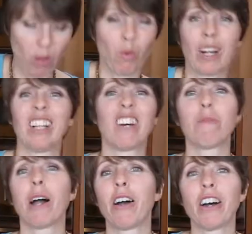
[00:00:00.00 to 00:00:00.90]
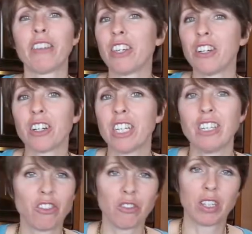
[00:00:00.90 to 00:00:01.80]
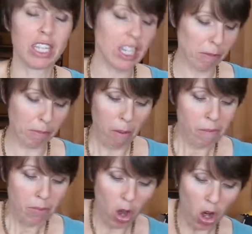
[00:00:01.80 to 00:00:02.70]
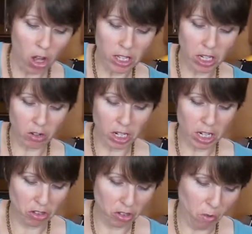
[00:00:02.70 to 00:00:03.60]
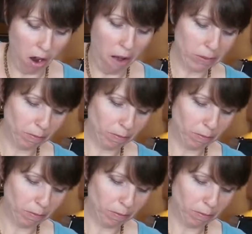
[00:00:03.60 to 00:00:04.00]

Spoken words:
What I love about healthy cooking is you can eat up all the ingredients you want.